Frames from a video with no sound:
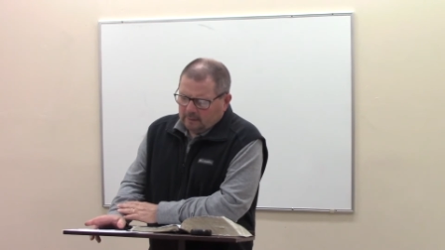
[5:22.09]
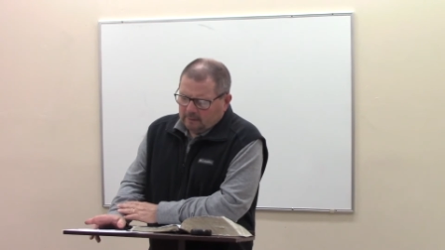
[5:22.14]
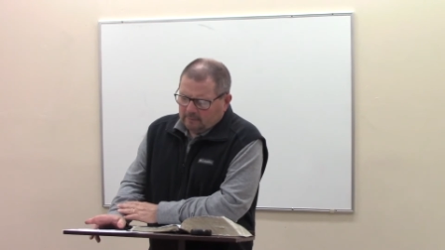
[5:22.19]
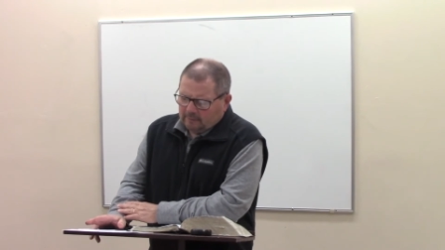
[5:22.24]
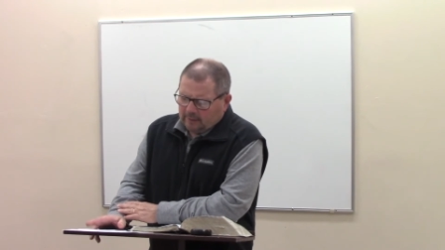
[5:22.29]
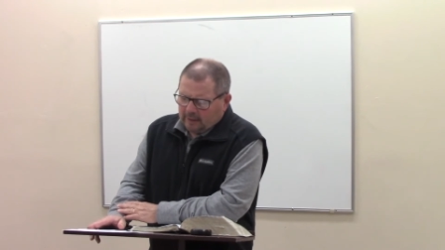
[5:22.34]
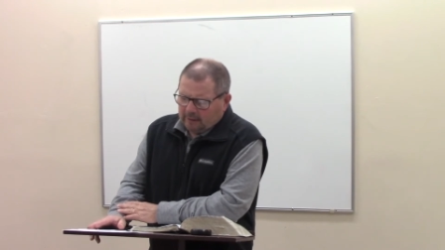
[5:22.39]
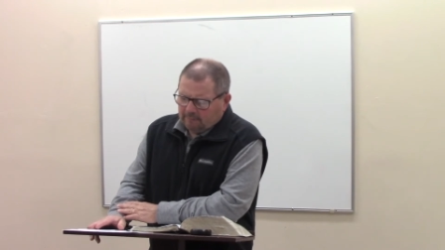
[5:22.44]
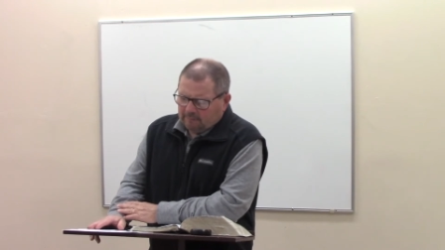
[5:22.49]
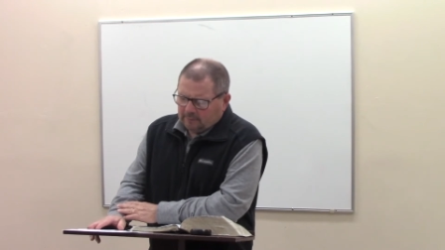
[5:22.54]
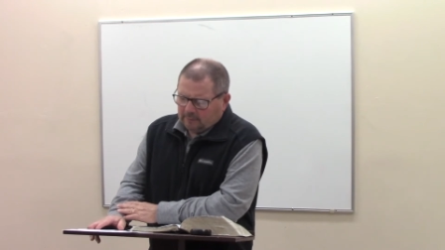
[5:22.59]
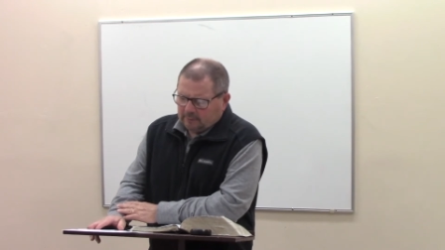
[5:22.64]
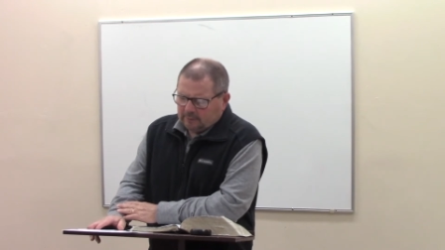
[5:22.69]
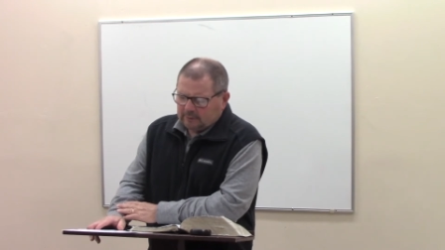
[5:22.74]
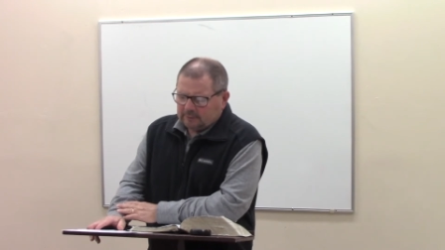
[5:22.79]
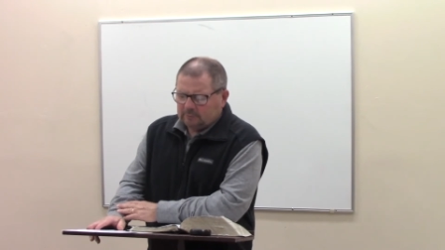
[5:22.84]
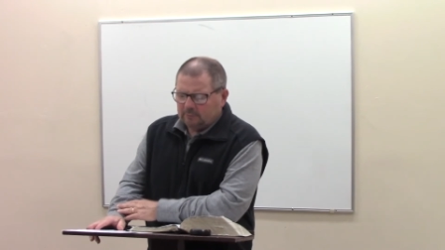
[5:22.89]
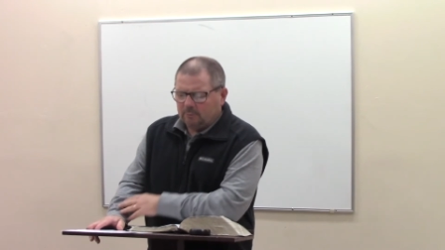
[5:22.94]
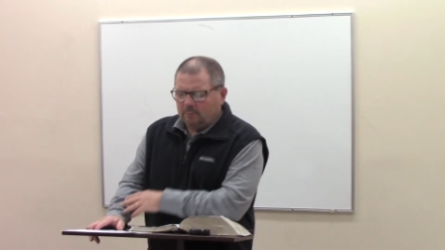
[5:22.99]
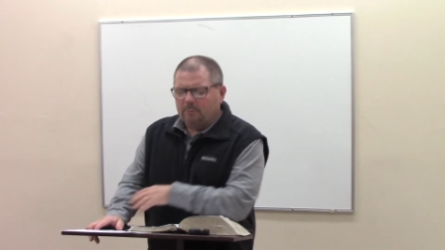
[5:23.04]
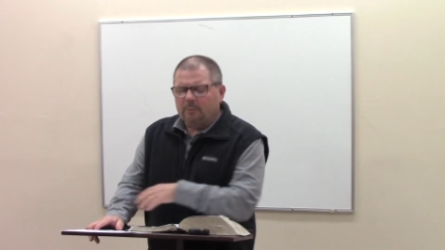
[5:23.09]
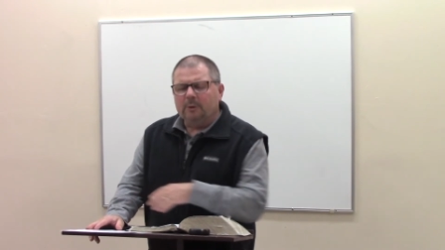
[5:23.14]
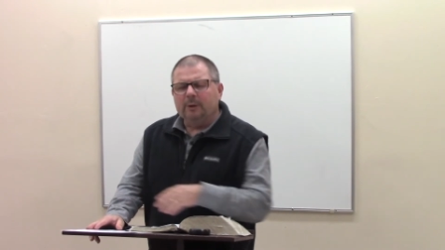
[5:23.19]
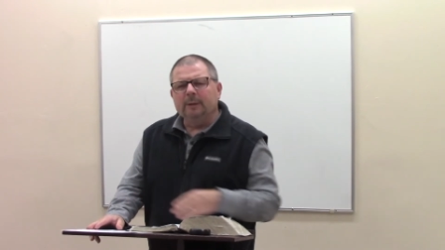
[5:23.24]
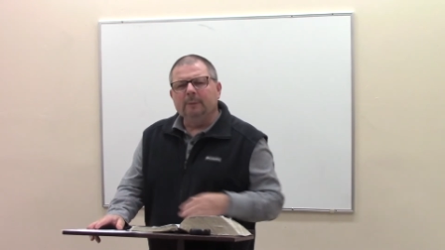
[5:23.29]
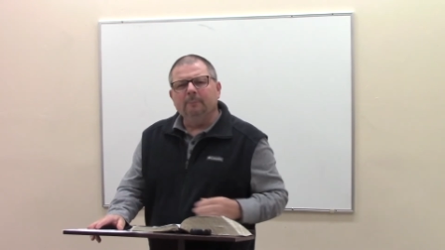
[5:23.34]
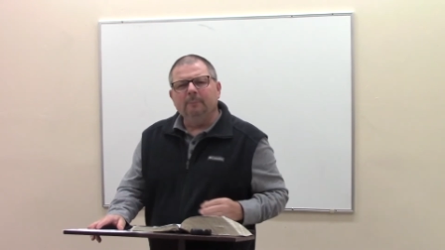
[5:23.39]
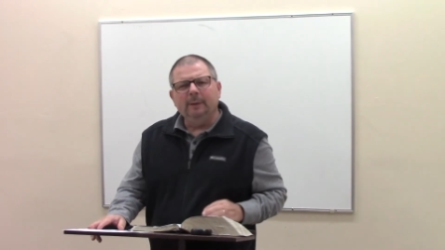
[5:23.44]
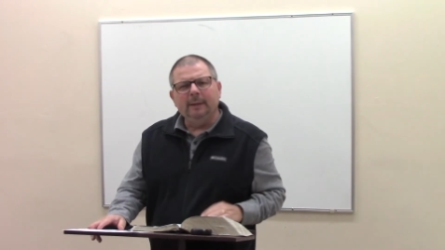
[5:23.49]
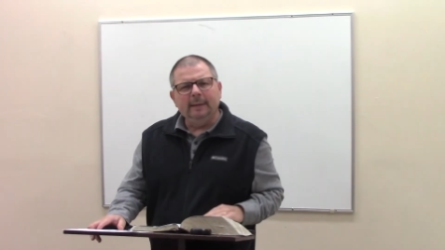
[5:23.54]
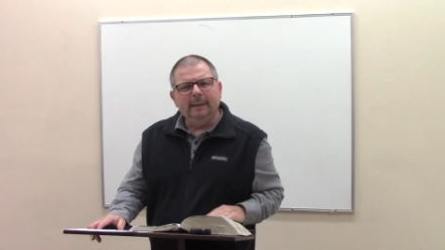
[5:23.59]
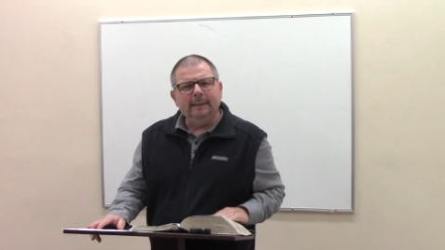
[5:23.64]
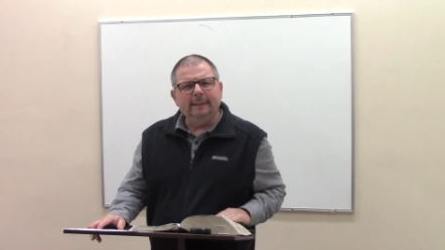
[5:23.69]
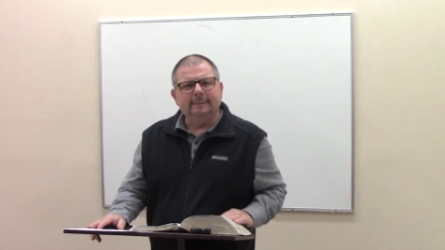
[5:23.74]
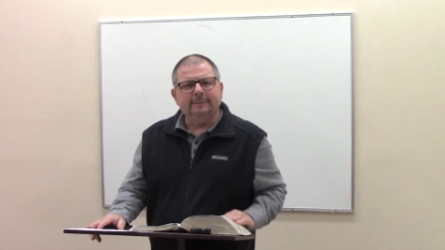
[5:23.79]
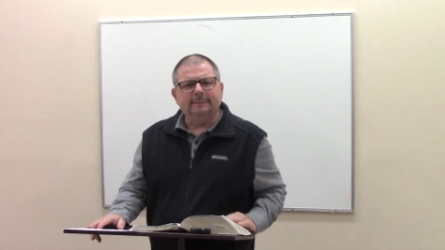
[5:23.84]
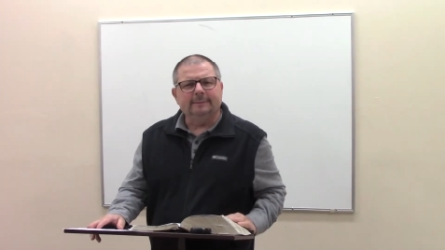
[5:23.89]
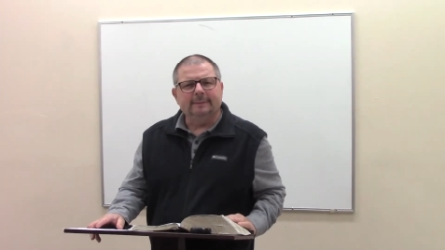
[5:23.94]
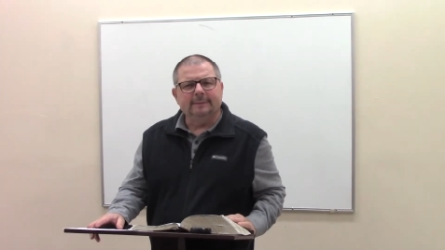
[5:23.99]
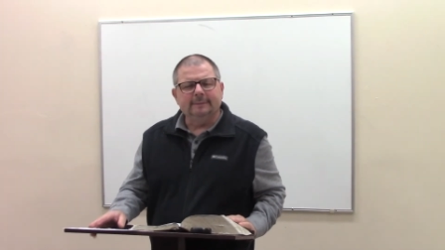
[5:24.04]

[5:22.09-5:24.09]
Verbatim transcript: thankfulness will bring peace.